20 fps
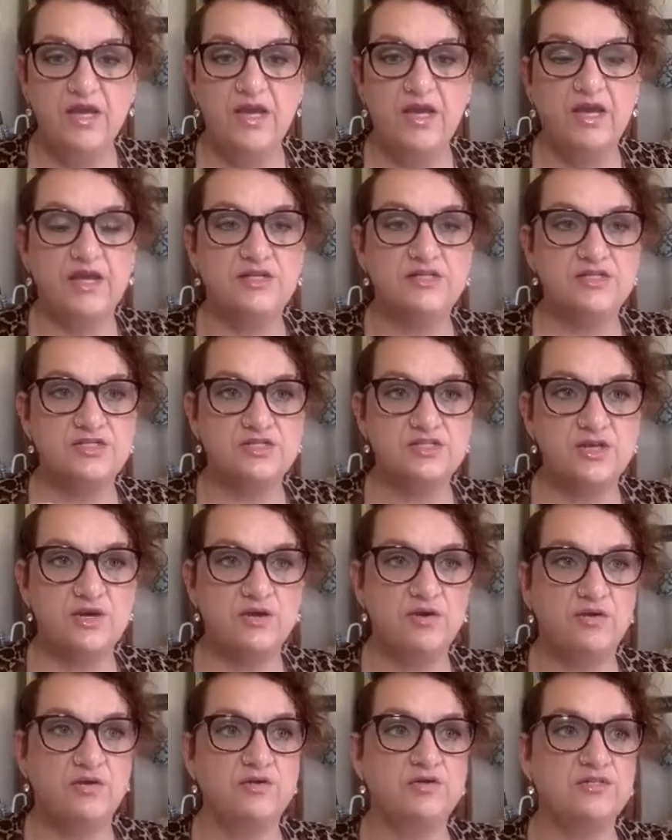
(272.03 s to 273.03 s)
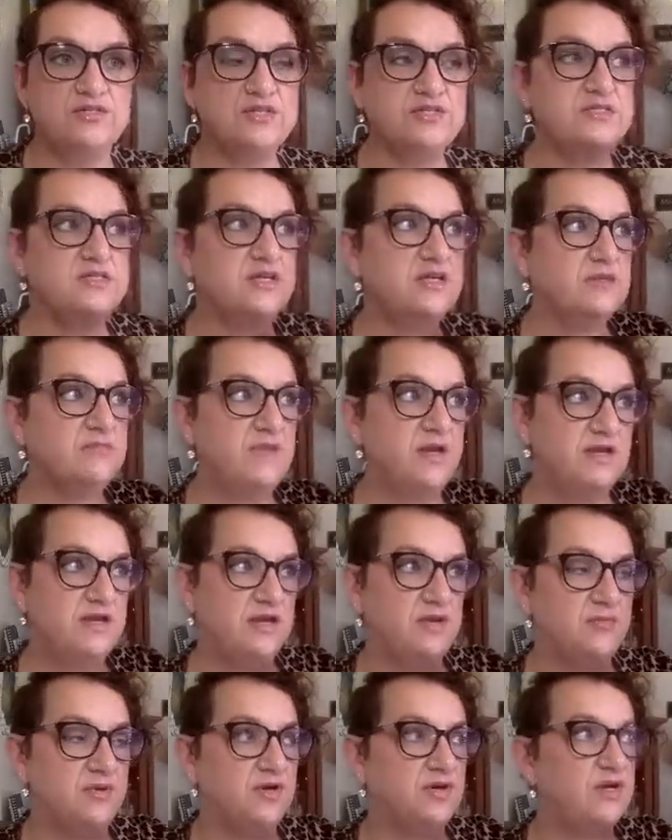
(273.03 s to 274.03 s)
And so just like my
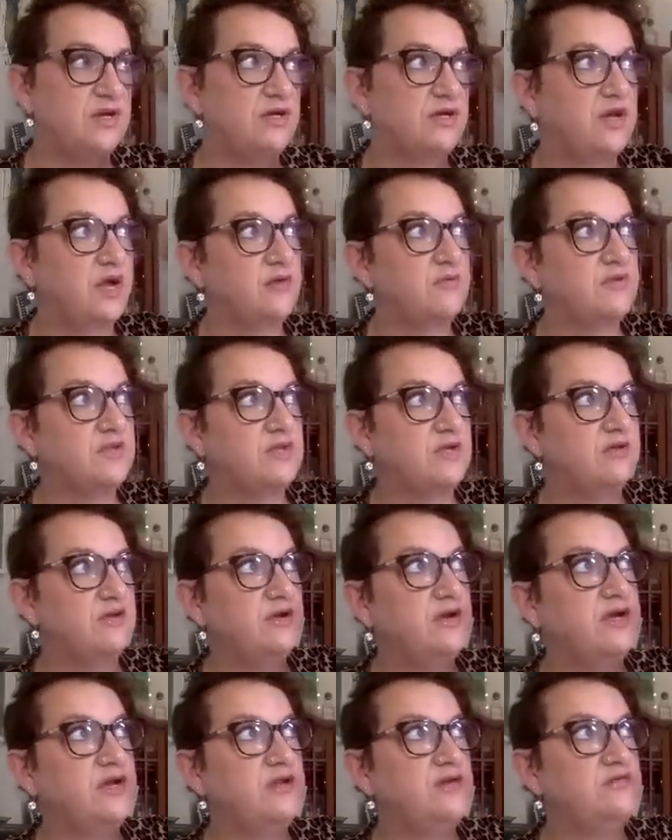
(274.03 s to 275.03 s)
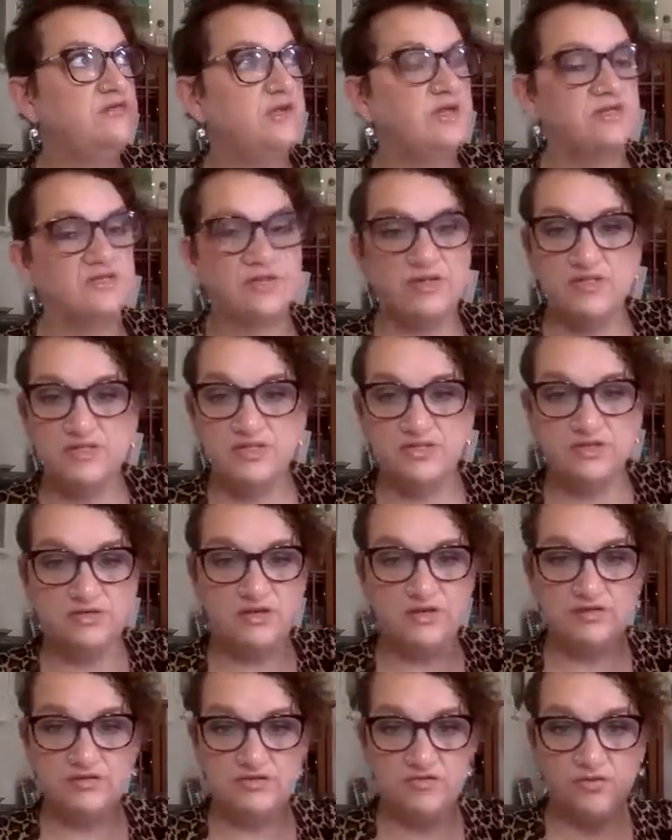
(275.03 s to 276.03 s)
neighbor got really creative and tried to
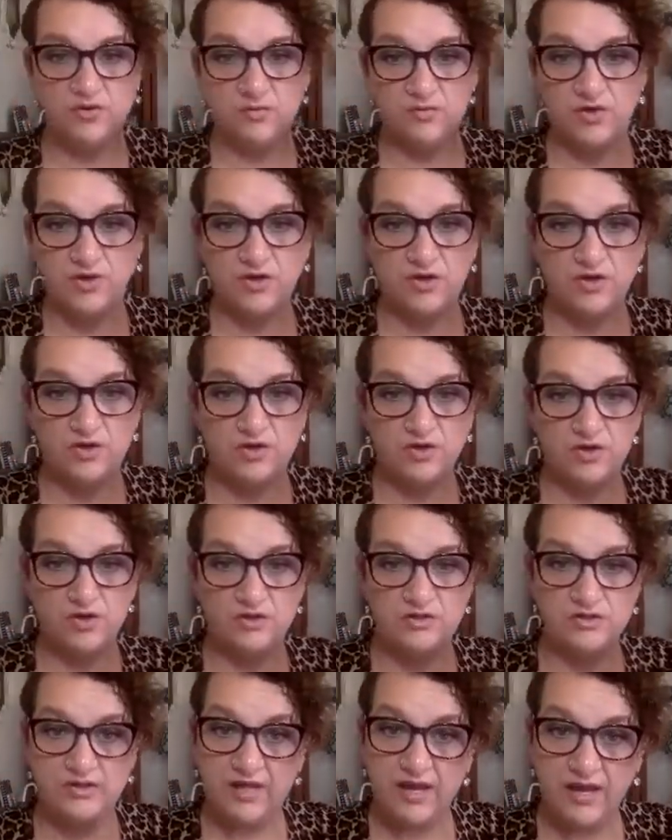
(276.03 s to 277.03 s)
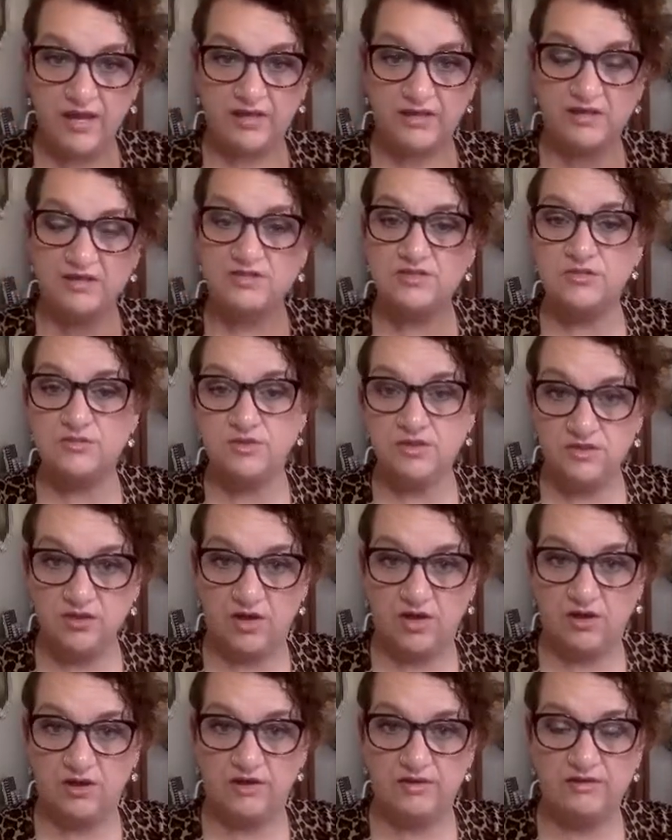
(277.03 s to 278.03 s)
transform her deck into a
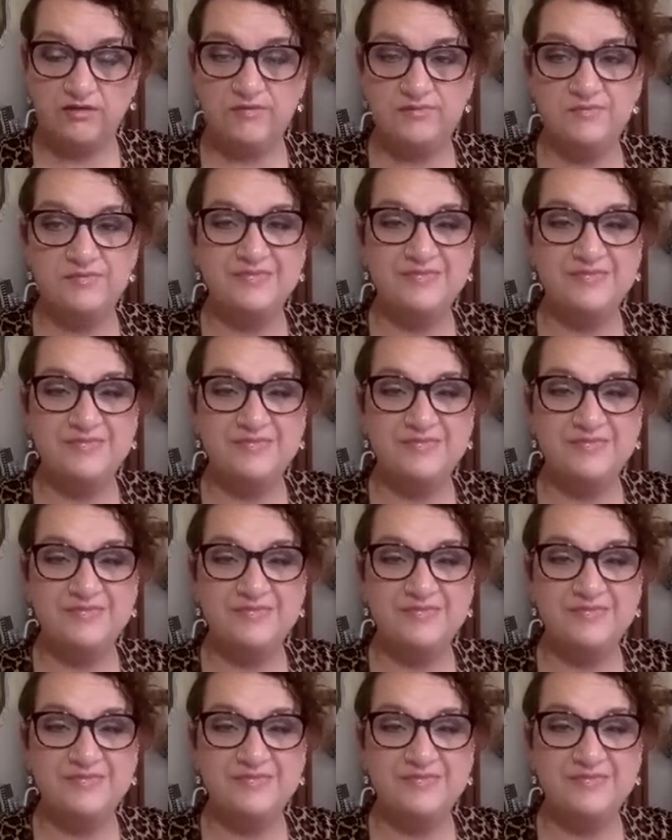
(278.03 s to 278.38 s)
lawn,